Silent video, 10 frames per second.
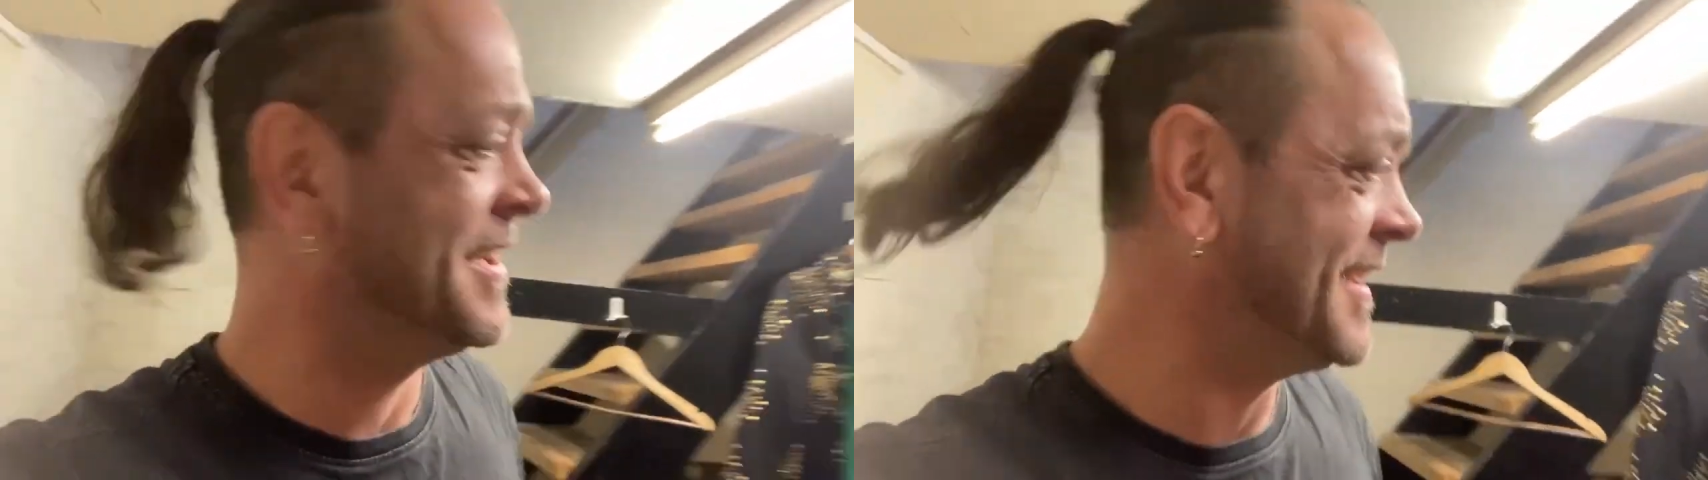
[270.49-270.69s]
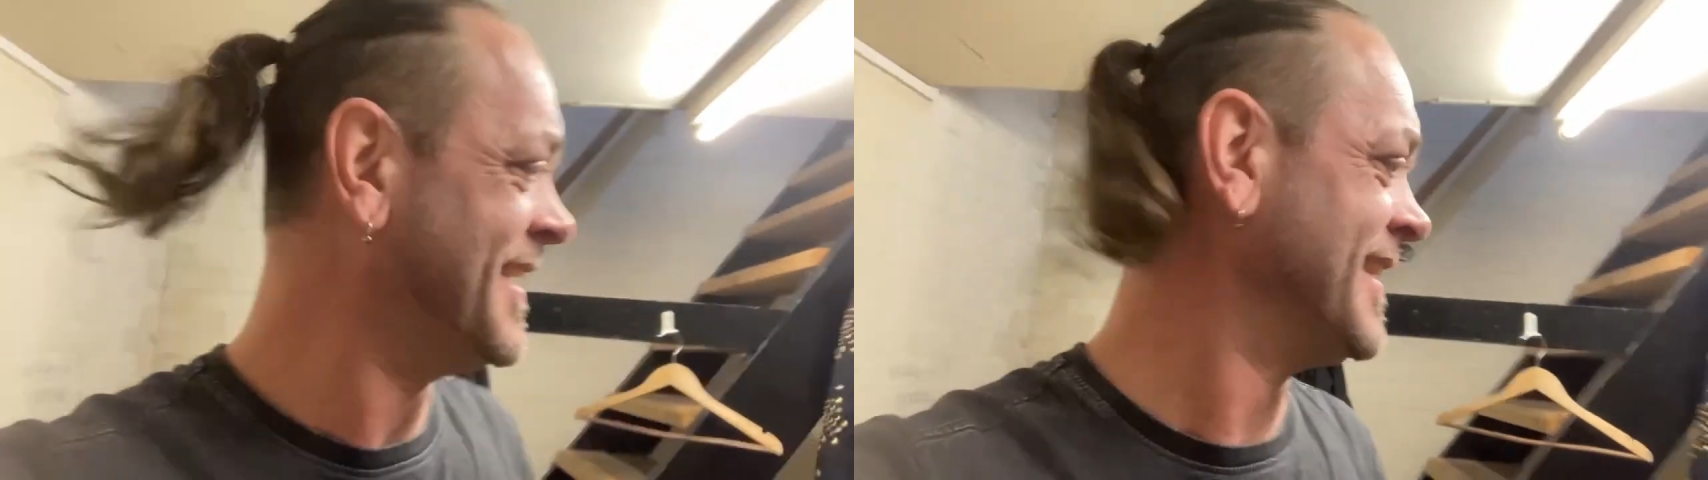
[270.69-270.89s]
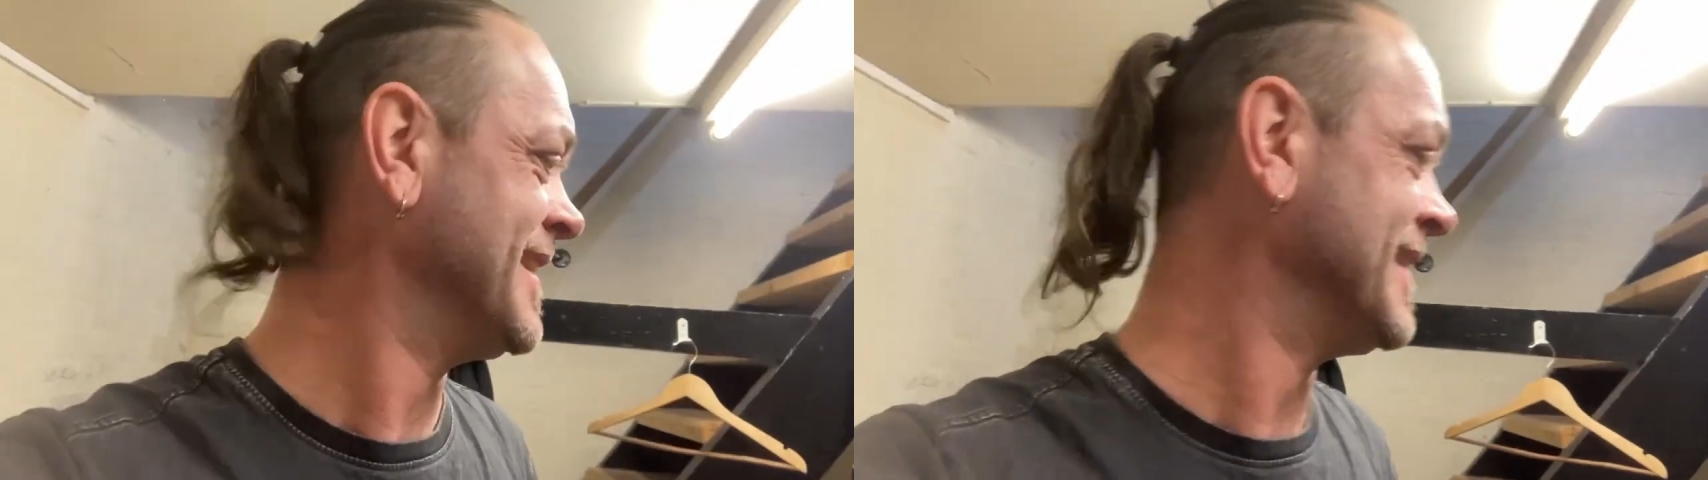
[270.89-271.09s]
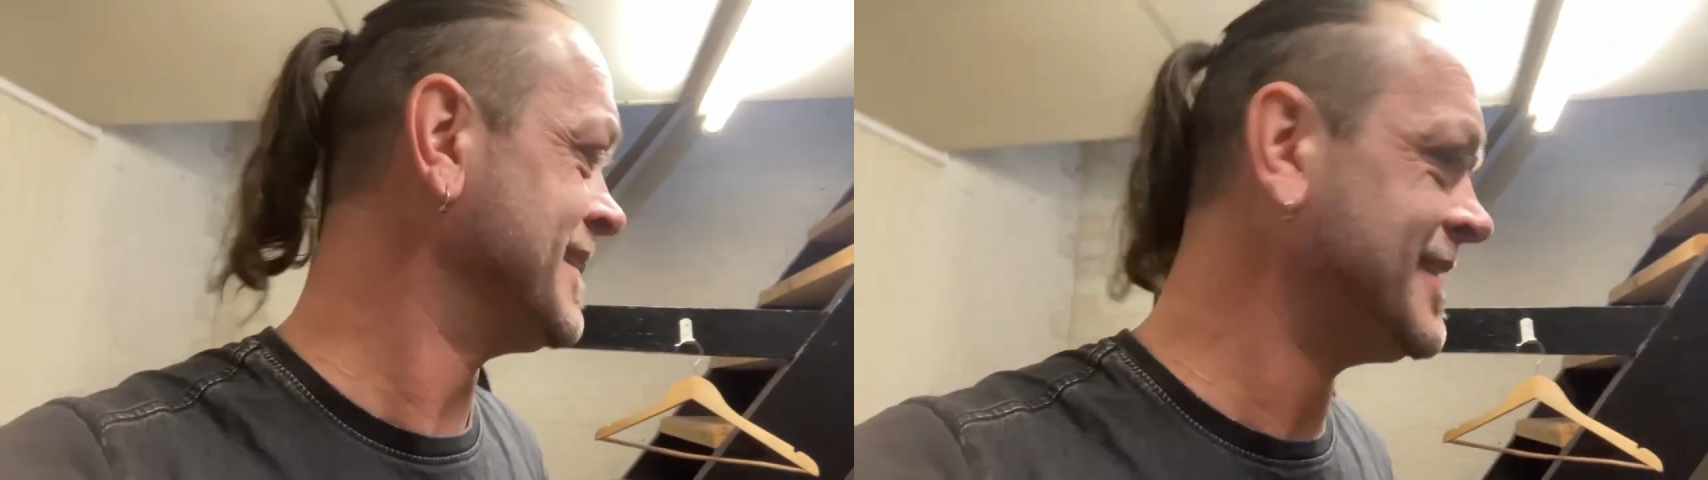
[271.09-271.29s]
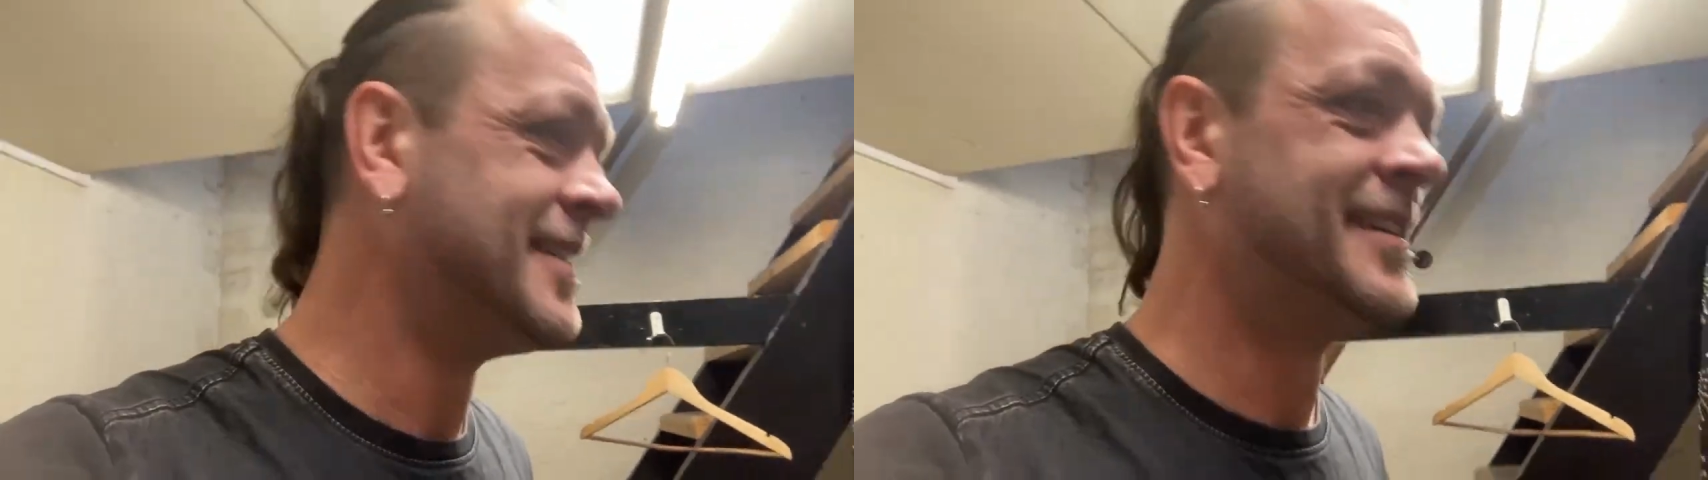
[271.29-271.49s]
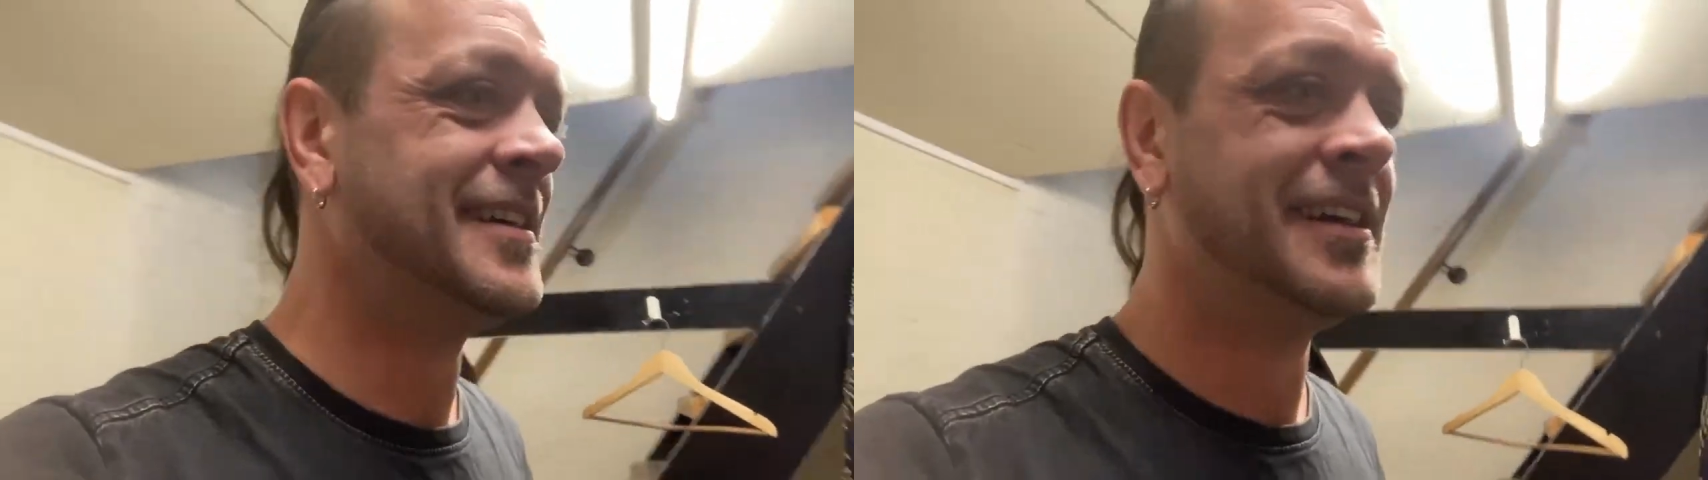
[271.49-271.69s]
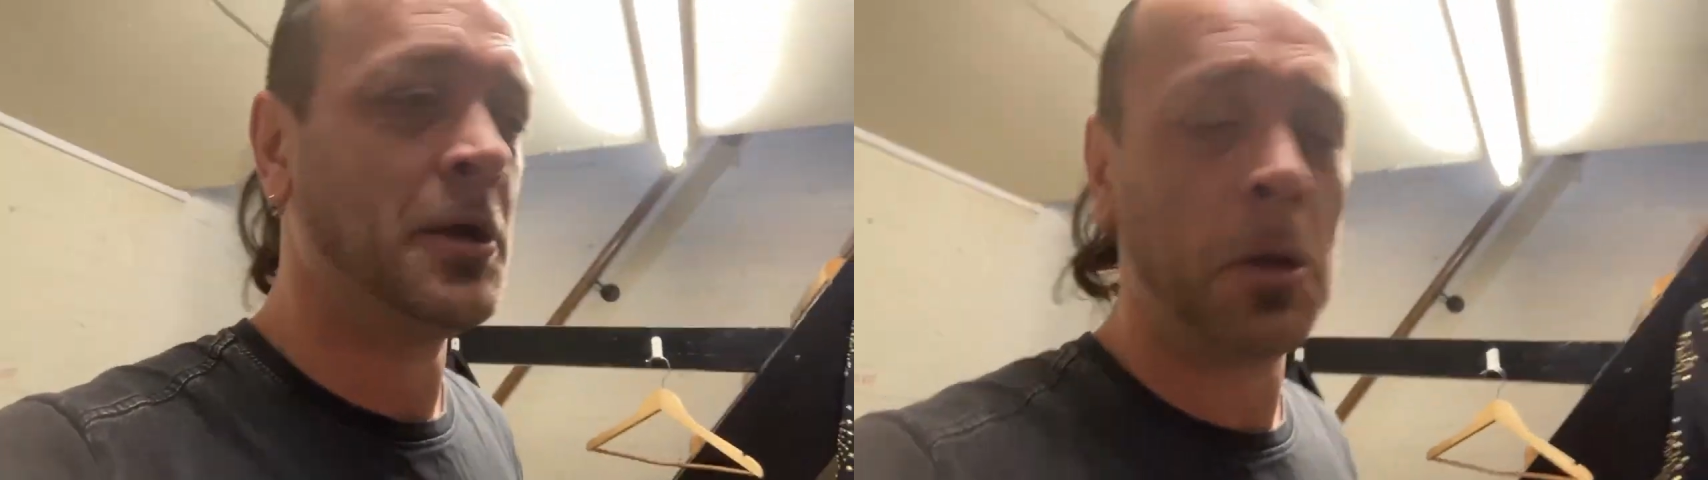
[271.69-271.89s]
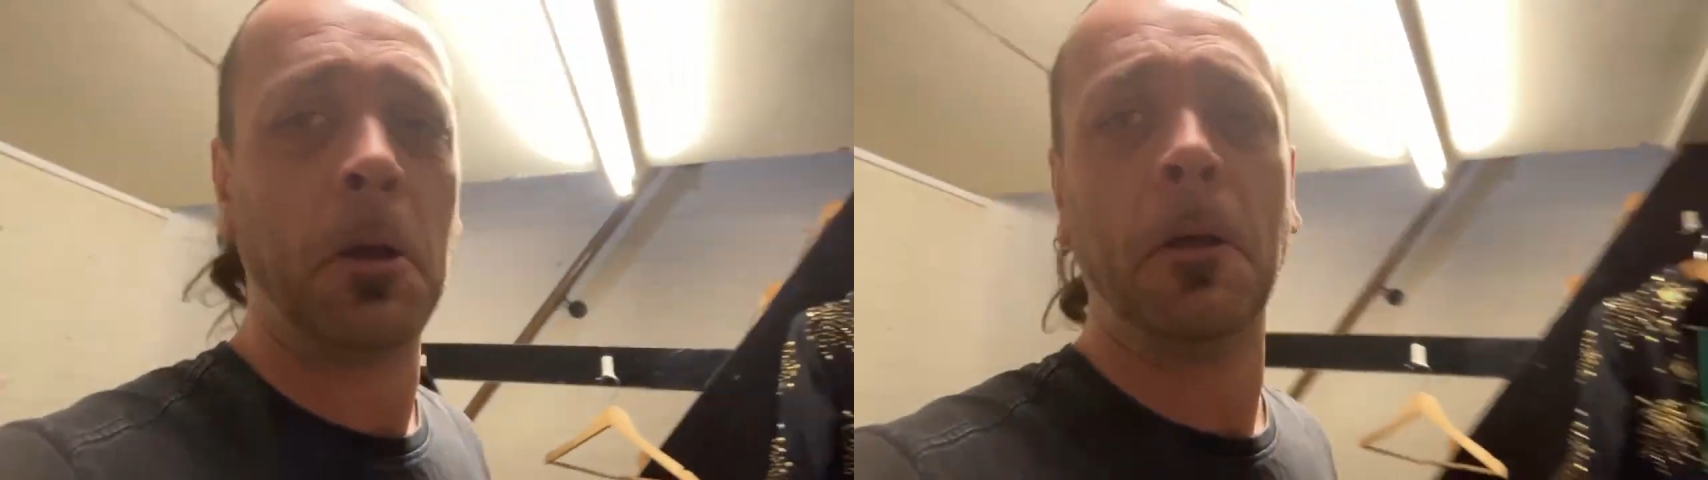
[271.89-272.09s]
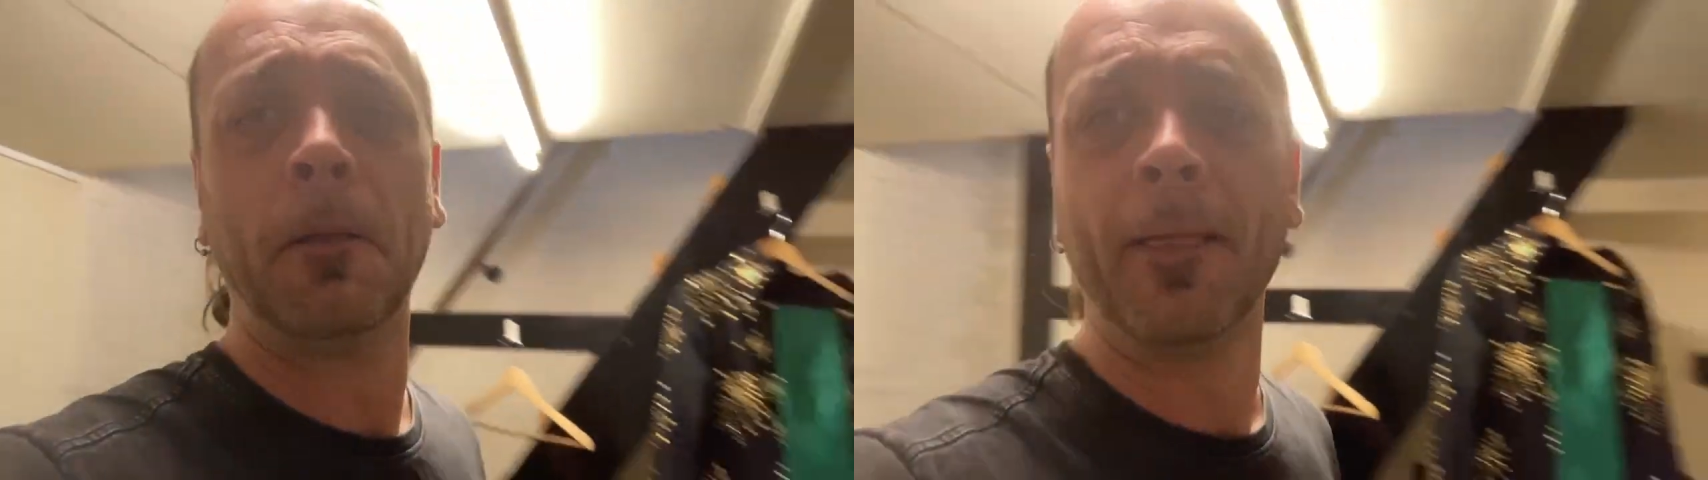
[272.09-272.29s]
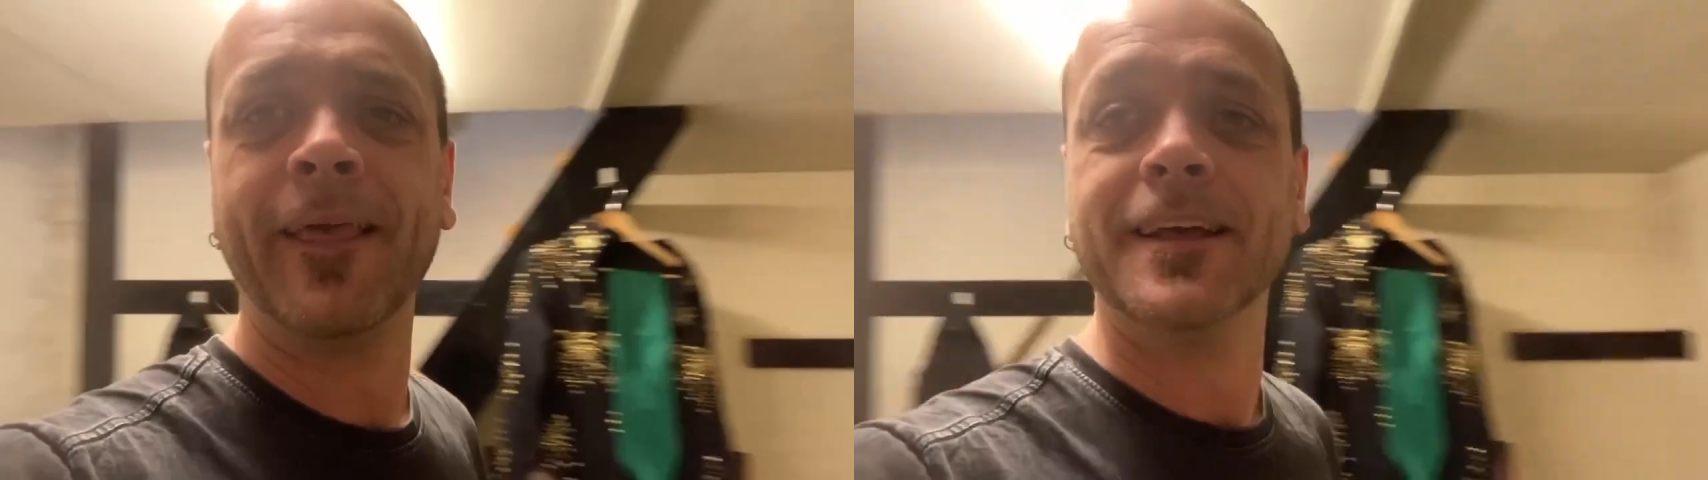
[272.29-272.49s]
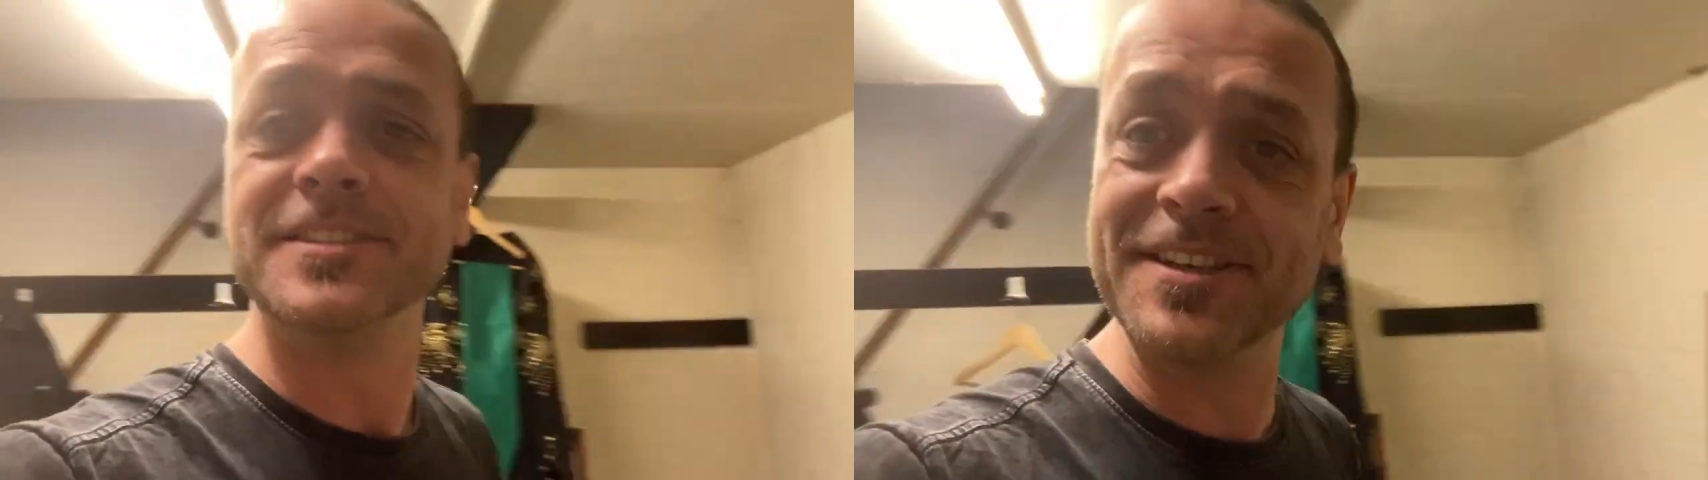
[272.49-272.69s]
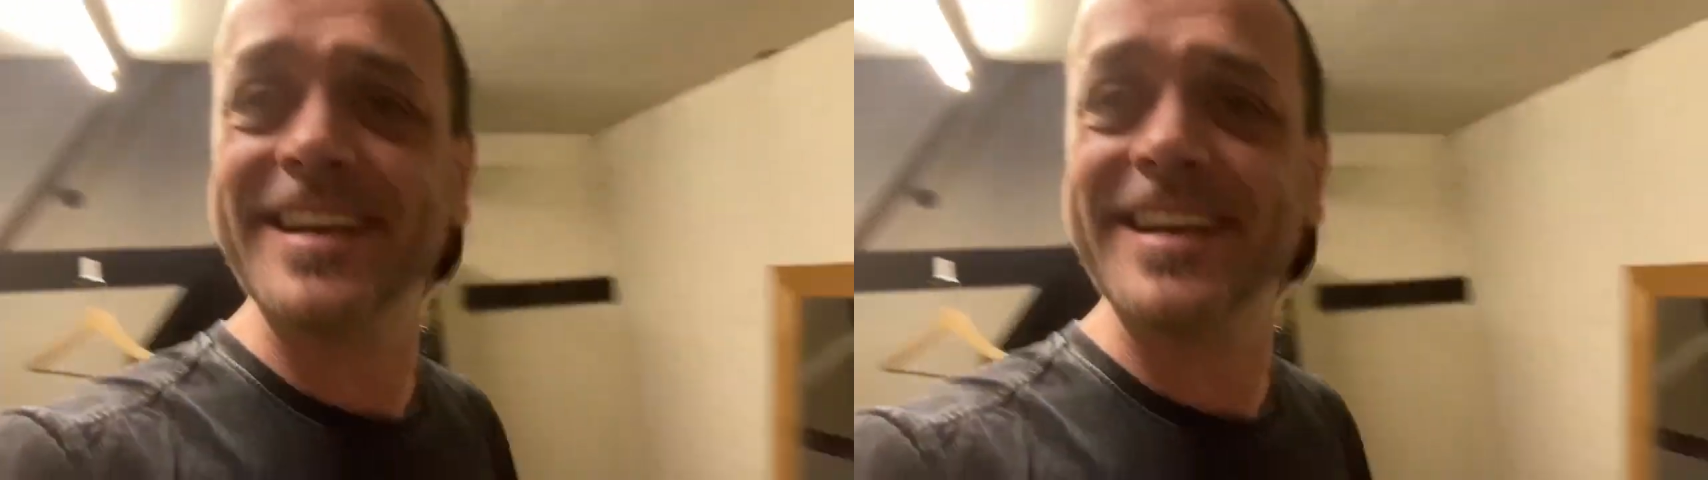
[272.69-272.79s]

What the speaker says: It's the